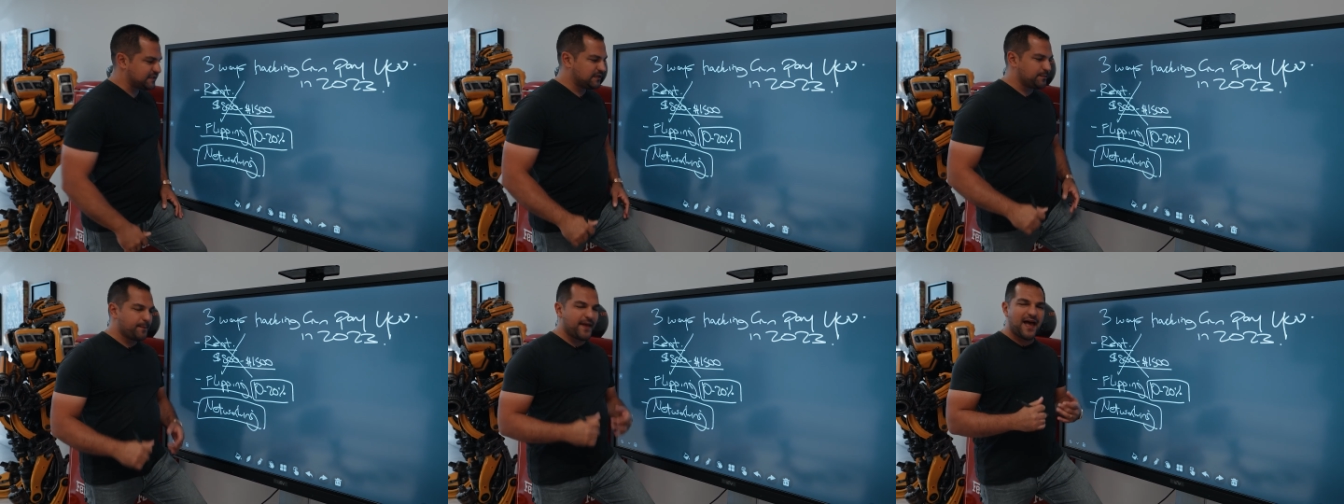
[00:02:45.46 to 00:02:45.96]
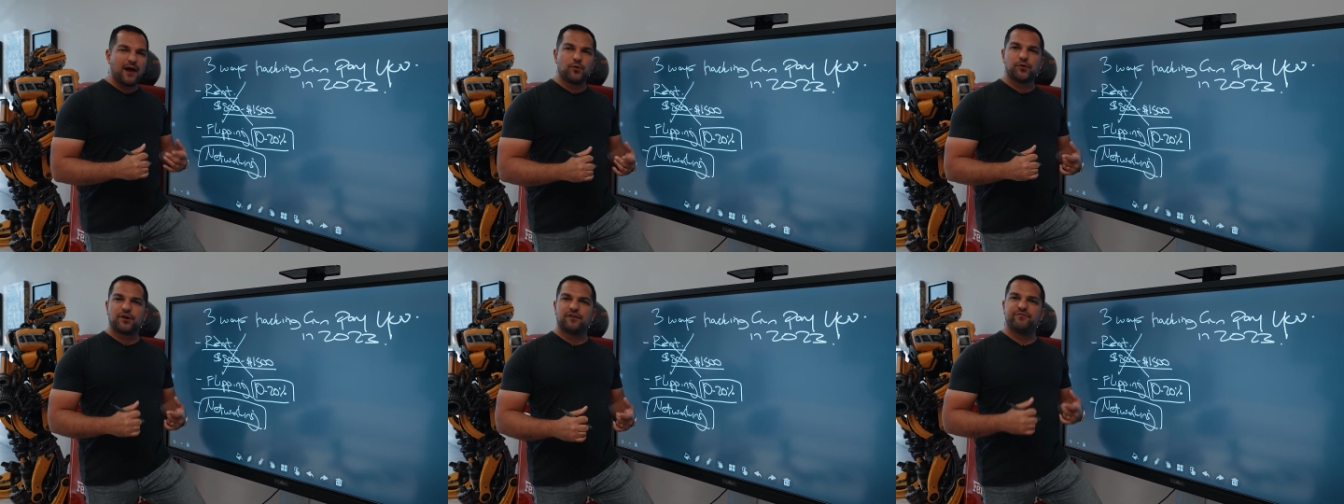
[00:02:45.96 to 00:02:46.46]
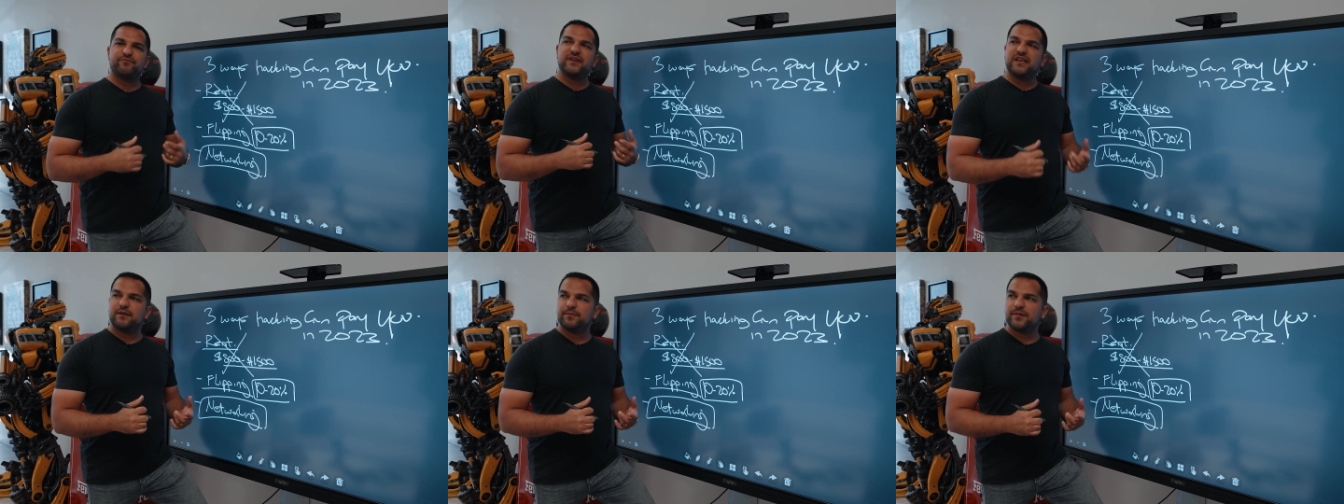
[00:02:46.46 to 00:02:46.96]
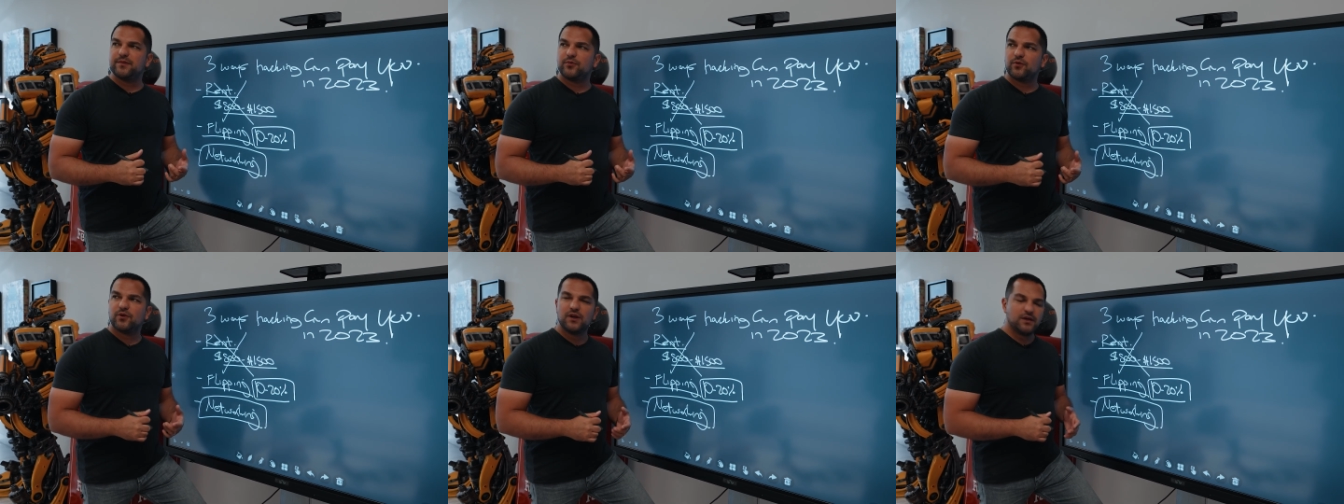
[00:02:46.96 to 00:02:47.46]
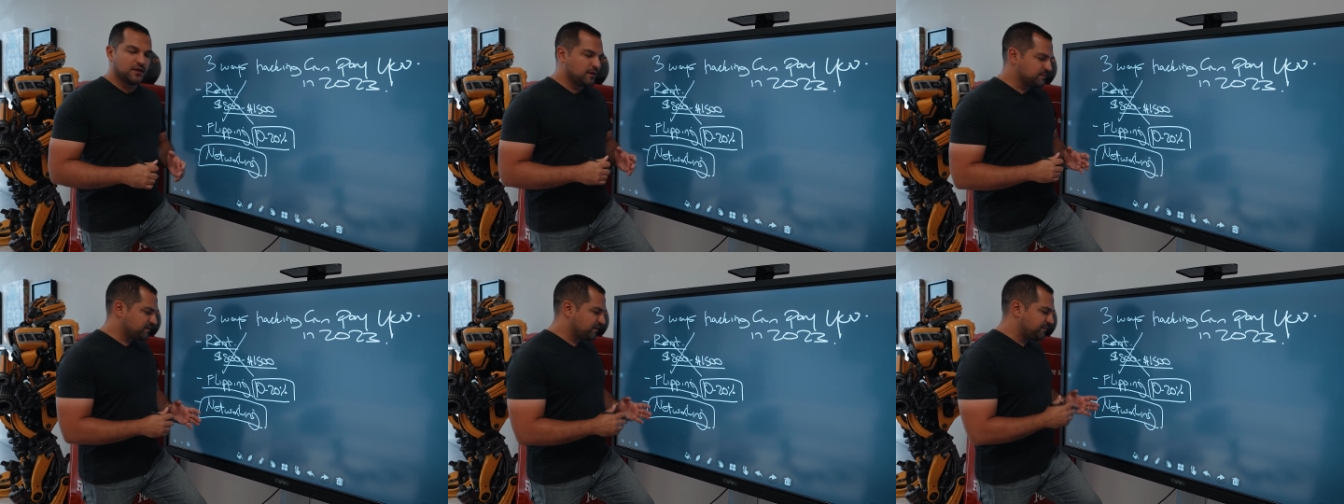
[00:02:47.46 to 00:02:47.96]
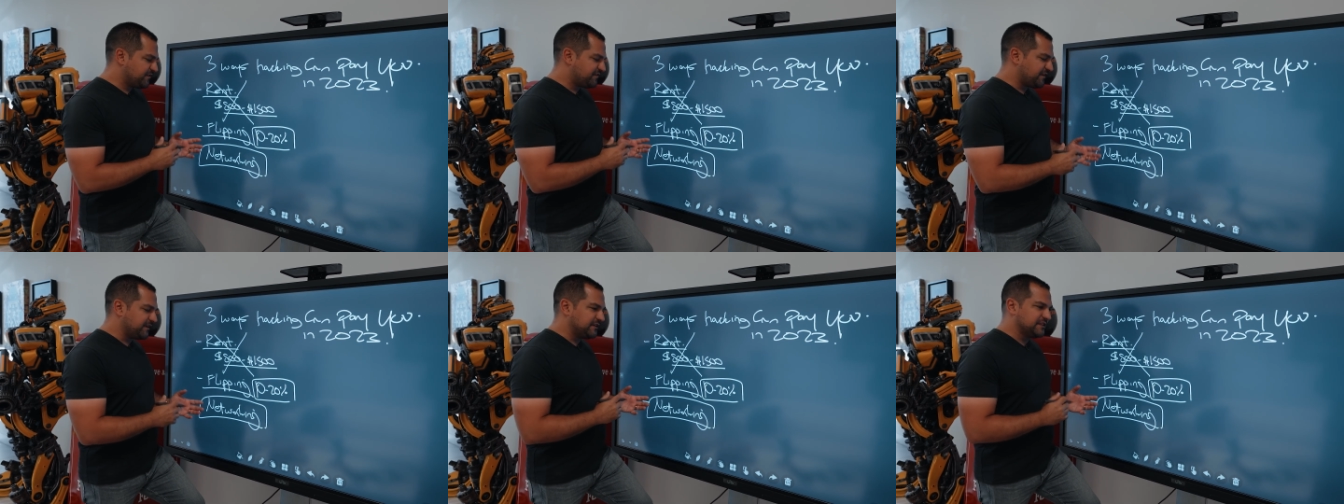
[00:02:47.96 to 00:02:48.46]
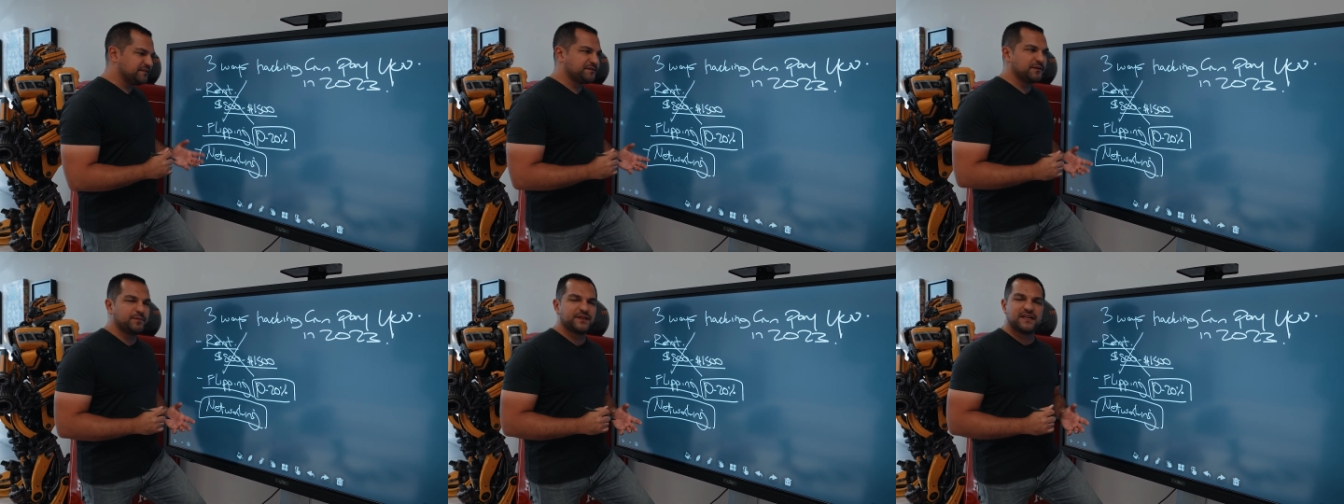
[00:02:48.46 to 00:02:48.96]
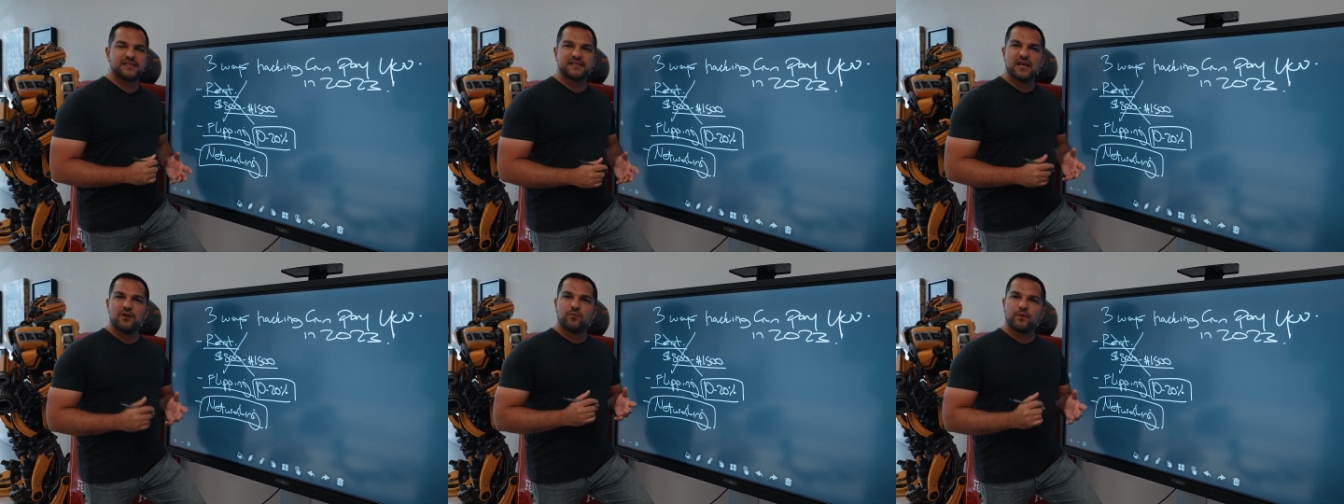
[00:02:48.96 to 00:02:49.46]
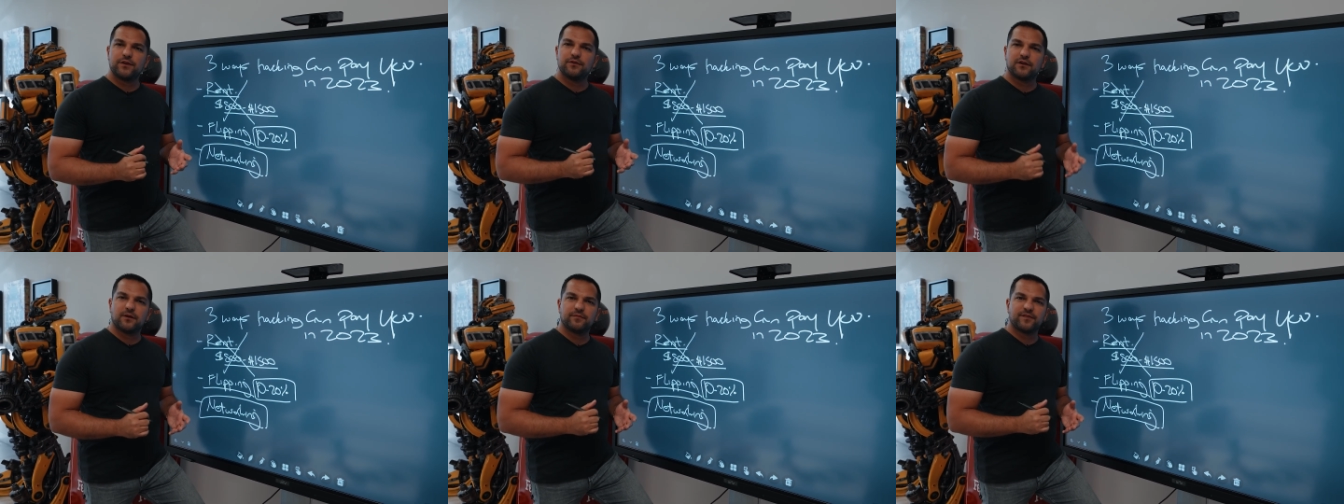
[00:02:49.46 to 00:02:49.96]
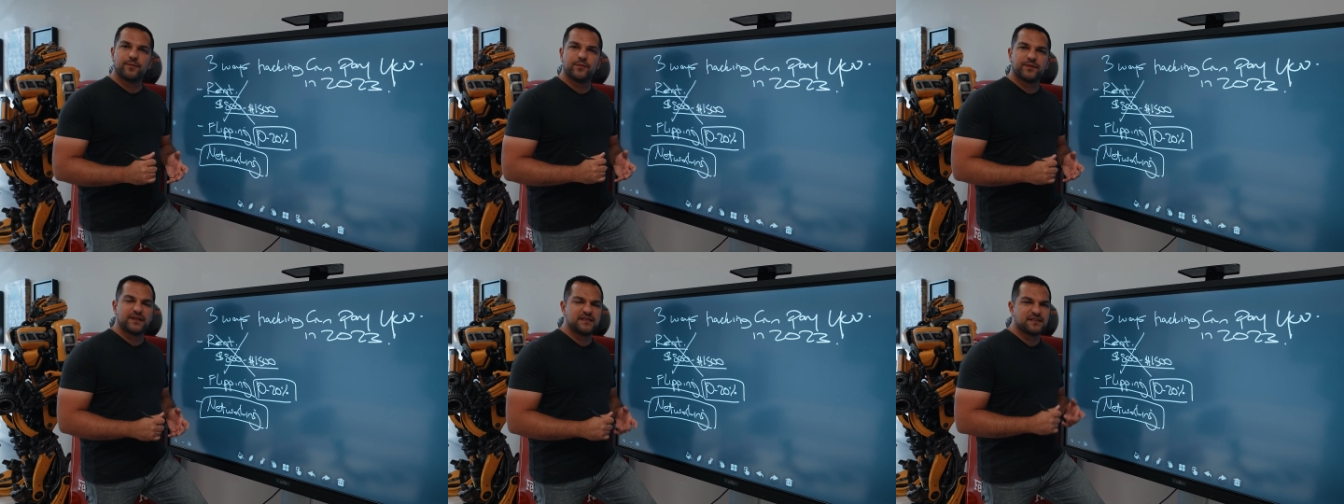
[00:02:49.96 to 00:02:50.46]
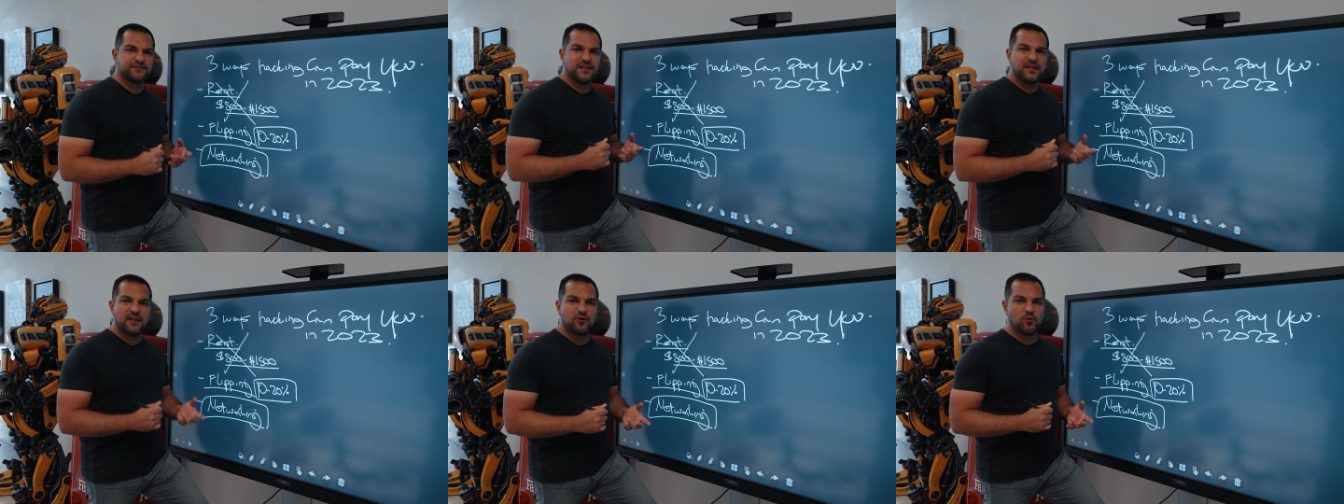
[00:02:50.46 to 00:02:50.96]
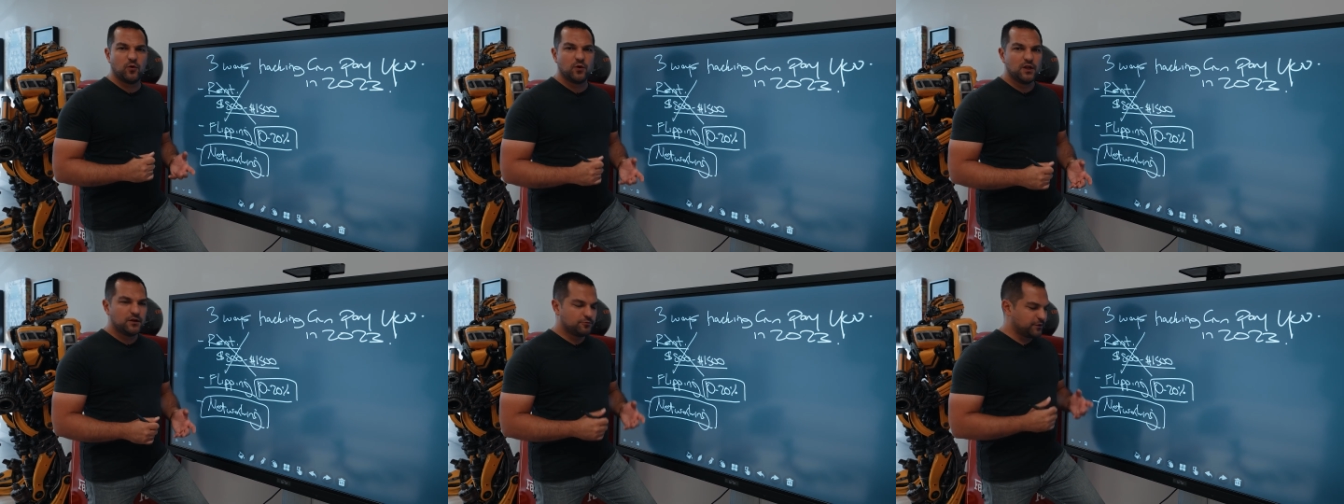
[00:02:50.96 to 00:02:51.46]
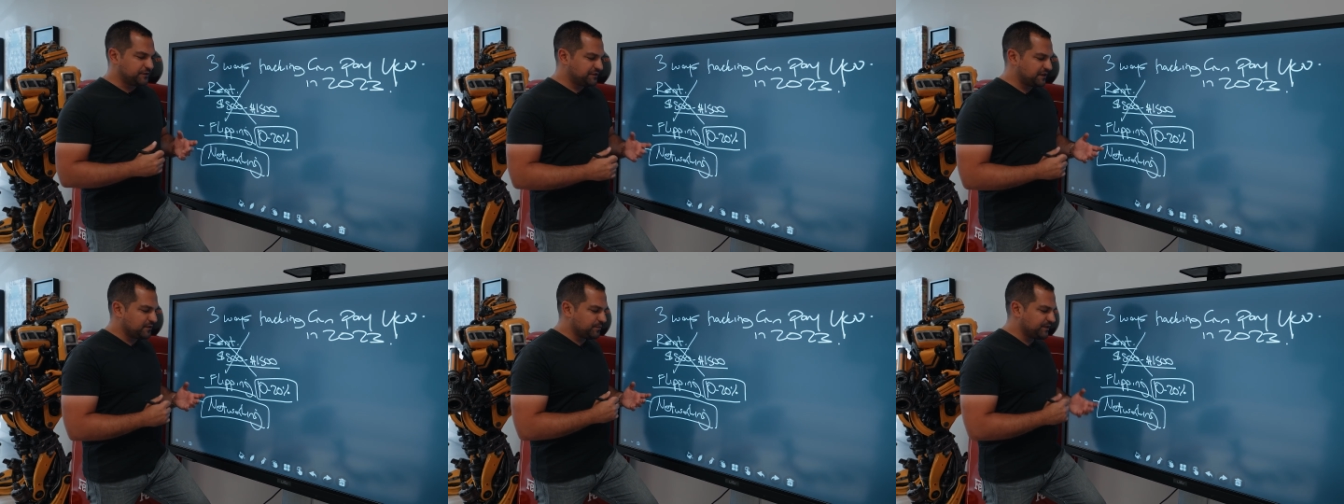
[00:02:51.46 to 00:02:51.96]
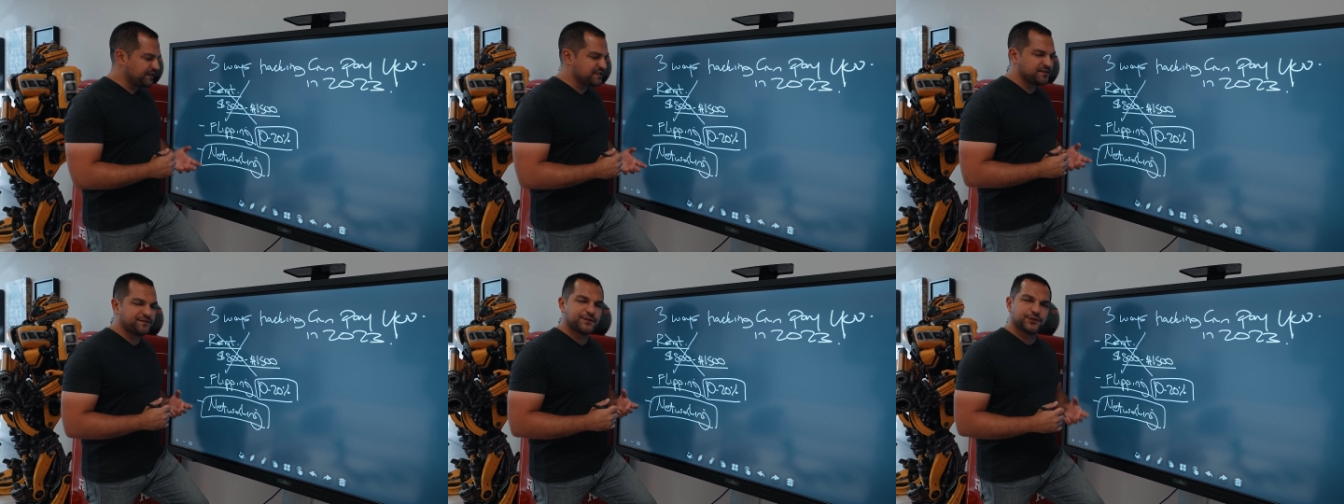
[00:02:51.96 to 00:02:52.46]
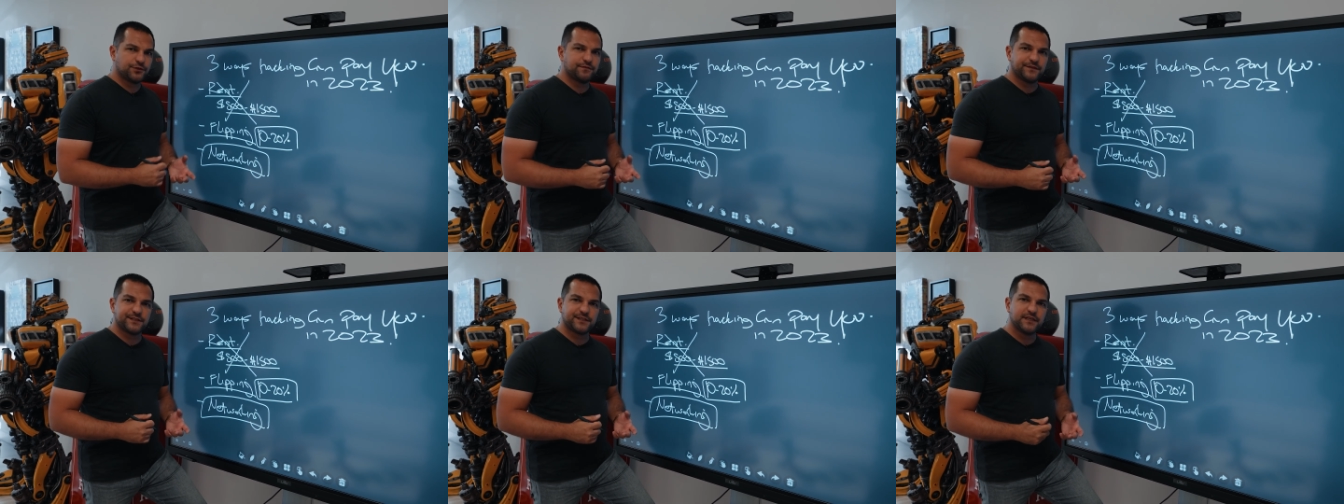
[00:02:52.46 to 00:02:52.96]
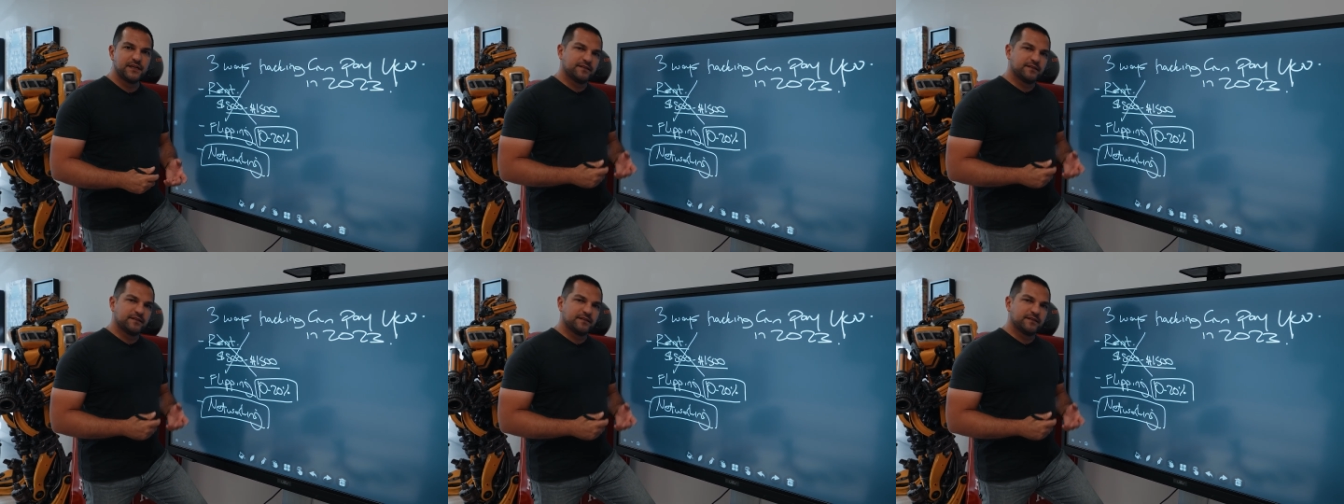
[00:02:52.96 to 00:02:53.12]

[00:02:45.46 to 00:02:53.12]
is that the power of meeting people comes from a very different place when you come from a place of an equal rather than a place of service.